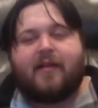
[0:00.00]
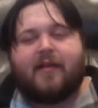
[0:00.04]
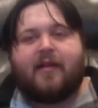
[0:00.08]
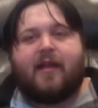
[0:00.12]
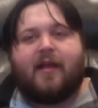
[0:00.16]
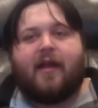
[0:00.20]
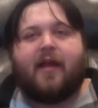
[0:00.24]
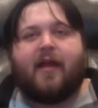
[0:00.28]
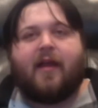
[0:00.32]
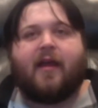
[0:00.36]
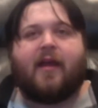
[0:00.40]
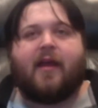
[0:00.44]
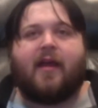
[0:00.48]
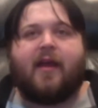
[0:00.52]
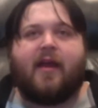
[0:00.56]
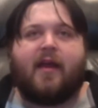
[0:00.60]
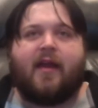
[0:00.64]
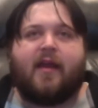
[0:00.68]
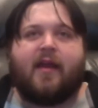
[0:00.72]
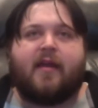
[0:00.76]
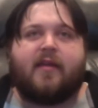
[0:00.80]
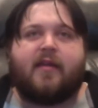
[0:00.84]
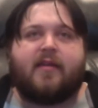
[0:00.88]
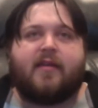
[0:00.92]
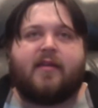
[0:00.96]

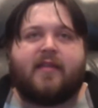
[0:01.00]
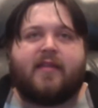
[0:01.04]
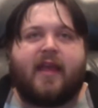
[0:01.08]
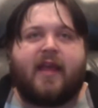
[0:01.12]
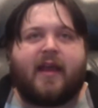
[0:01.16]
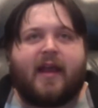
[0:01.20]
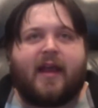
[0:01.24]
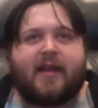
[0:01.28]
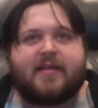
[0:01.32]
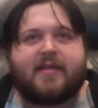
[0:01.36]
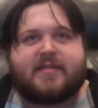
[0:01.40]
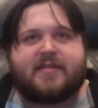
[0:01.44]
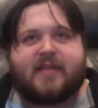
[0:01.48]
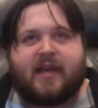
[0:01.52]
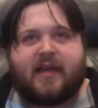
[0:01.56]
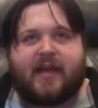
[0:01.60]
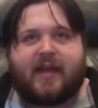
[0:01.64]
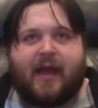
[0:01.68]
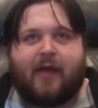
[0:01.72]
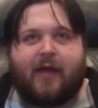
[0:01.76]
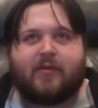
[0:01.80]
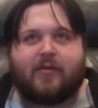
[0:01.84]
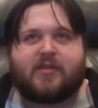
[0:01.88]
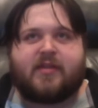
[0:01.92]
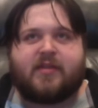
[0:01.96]
And that kind of stuck
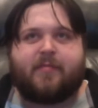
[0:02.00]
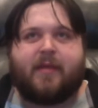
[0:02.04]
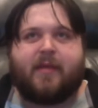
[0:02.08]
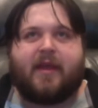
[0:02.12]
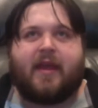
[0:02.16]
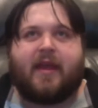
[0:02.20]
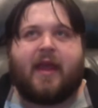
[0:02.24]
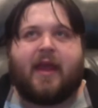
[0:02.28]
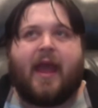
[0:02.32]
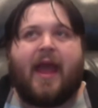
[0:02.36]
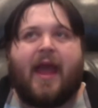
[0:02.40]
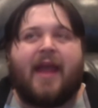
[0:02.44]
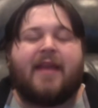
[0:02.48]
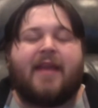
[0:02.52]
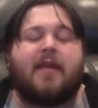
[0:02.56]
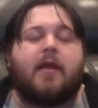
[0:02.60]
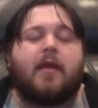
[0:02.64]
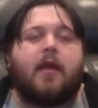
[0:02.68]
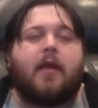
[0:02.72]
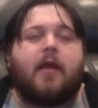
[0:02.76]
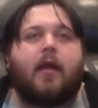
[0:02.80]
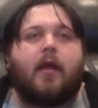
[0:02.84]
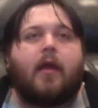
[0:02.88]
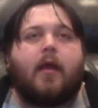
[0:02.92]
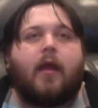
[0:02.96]
out to me. And
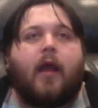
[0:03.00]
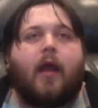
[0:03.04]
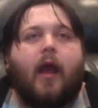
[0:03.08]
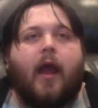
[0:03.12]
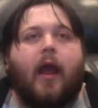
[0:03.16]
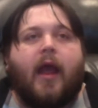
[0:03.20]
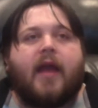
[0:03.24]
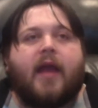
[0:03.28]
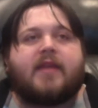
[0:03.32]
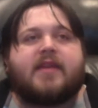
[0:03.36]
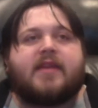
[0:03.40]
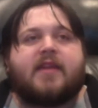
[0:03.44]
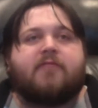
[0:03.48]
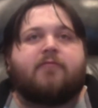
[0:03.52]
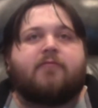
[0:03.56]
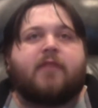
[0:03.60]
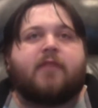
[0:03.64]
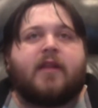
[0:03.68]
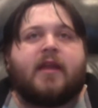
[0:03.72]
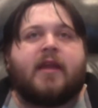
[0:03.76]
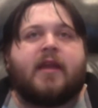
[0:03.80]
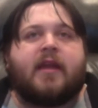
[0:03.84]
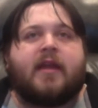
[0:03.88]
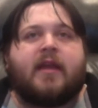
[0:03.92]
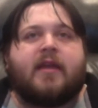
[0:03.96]
it didn't
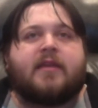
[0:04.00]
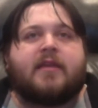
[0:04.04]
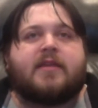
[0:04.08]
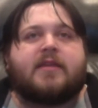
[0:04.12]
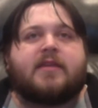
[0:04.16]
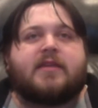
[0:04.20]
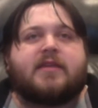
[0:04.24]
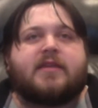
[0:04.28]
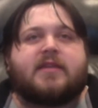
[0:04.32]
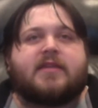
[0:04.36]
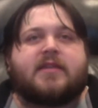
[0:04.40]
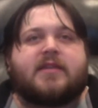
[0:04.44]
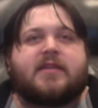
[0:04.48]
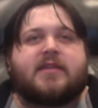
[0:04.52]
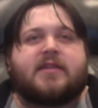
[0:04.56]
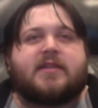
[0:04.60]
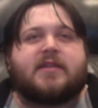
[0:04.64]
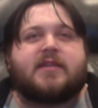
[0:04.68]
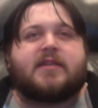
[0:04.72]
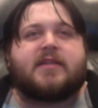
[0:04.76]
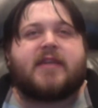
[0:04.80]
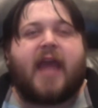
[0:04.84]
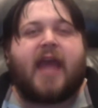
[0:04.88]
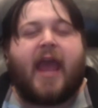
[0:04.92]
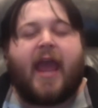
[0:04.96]
really
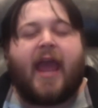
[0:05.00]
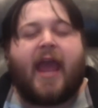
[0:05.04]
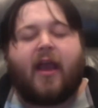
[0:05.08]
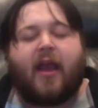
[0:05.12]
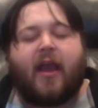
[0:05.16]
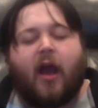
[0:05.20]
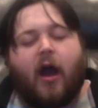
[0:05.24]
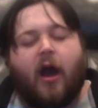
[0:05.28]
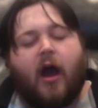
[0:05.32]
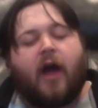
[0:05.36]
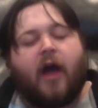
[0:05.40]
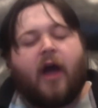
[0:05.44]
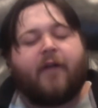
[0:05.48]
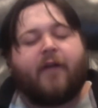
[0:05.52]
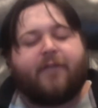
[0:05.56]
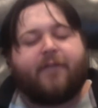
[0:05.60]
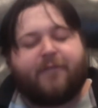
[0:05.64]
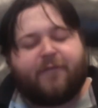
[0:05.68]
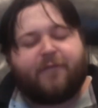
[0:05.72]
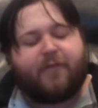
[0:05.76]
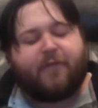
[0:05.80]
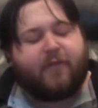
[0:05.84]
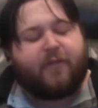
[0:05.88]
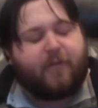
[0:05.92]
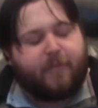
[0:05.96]
take
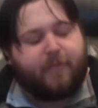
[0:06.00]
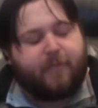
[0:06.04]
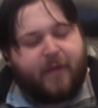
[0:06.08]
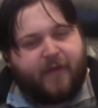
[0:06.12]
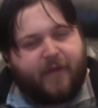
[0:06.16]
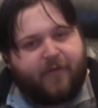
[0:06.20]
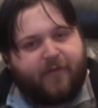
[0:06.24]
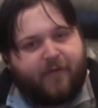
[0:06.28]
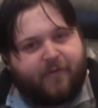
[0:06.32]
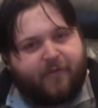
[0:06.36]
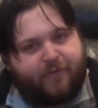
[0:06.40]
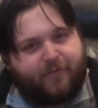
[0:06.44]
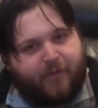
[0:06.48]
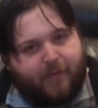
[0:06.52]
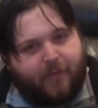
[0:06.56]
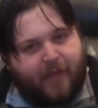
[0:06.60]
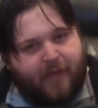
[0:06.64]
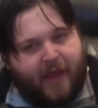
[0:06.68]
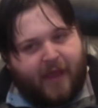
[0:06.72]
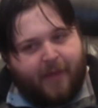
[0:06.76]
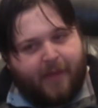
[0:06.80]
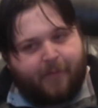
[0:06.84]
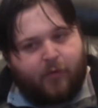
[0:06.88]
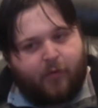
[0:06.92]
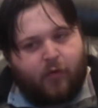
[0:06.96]
off for me from
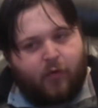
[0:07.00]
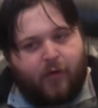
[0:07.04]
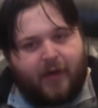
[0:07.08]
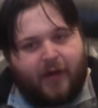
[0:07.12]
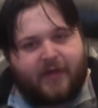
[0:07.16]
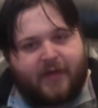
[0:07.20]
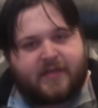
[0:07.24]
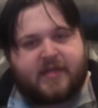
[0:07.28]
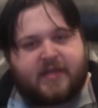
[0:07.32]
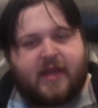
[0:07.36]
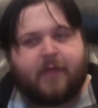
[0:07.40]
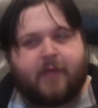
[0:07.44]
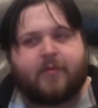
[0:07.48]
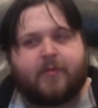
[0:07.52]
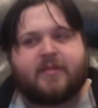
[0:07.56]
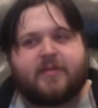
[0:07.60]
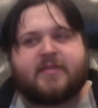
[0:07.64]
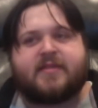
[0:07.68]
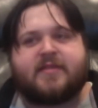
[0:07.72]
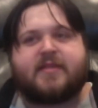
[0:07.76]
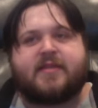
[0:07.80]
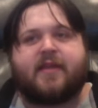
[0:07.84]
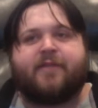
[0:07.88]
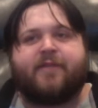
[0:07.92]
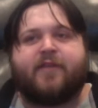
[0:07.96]
that point. It
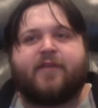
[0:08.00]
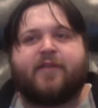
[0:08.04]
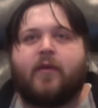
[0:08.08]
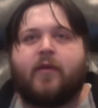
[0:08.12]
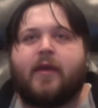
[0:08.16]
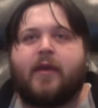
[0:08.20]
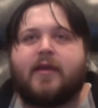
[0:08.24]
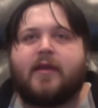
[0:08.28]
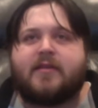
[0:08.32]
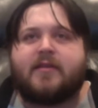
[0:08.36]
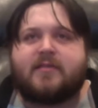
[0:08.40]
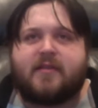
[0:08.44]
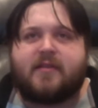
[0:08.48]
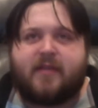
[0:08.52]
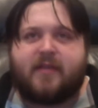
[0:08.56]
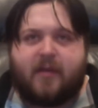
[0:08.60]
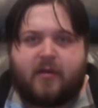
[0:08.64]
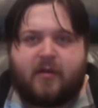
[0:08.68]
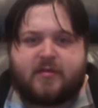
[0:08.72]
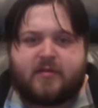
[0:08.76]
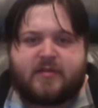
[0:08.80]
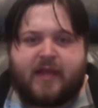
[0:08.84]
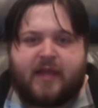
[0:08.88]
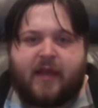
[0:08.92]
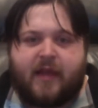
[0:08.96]
was a few
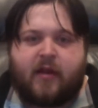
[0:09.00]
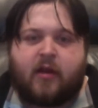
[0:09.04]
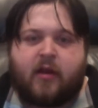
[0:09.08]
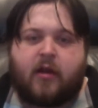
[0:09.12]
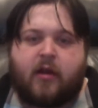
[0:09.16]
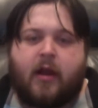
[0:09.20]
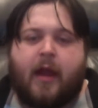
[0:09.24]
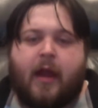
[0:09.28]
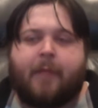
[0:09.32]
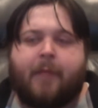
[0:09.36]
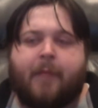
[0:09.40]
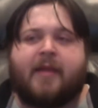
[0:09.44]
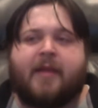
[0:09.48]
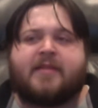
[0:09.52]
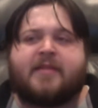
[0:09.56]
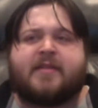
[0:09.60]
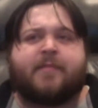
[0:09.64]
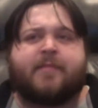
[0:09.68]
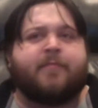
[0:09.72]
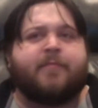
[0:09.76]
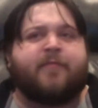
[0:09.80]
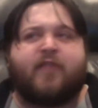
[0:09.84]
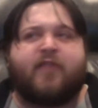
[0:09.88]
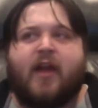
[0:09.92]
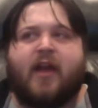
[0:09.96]
years later, I made
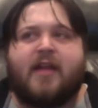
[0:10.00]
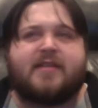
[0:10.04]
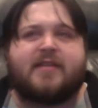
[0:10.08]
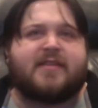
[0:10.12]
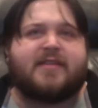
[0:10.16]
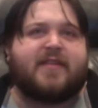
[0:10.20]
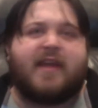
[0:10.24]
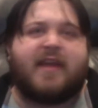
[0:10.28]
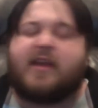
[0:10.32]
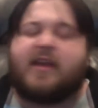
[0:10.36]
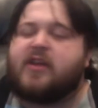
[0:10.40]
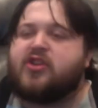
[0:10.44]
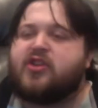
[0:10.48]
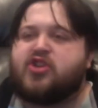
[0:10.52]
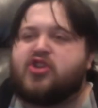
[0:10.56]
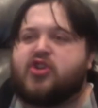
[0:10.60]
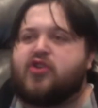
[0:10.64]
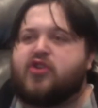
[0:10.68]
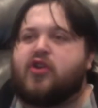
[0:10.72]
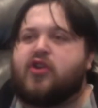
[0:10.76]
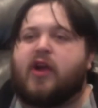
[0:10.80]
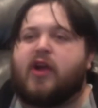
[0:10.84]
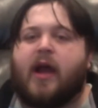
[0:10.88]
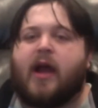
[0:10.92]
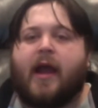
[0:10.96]
some friends in like
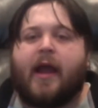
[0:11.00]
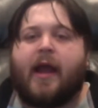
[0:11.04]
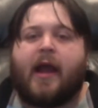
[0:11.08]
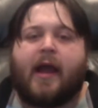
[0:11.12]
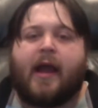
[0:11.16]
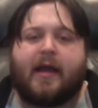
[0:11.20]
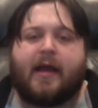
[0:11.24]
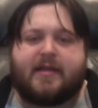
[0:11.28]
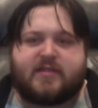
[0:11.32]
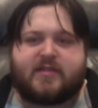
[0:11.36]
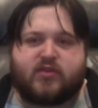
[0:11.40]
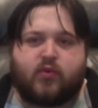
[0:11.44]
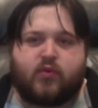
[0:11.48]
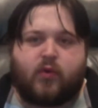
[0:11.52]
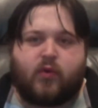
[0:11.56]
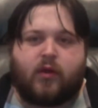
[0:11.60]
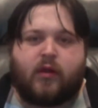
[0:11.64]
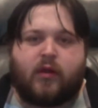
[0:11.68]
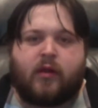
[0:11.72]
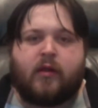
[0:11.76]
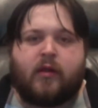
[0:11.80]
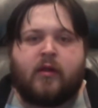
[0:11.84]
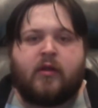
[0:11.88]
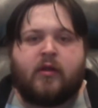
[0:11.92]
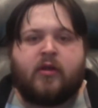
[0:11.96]
junior high school
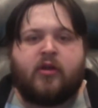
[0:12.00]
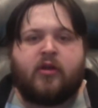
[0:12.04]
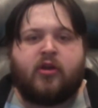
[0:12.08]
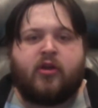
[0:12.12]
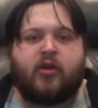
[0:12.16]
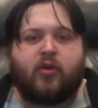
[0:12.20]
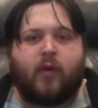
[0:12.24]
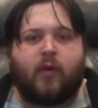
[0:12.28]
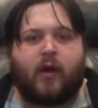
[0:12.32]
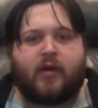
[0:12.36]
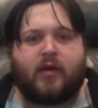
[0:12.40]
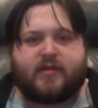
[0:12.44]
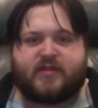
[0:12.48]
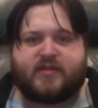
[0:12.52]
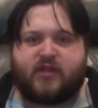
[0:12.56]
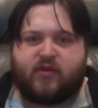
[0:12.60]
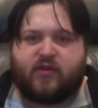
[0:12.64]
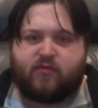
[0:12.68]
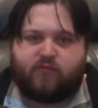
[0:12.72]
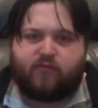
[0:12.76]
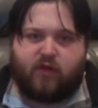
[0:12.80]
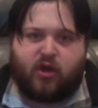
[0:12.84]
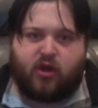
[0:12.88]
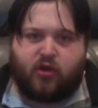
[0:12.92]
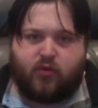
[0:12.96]
who also
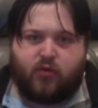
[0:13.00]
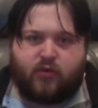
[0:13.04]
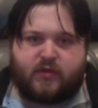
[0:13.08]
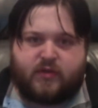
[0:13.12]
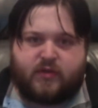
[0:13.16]
wrote.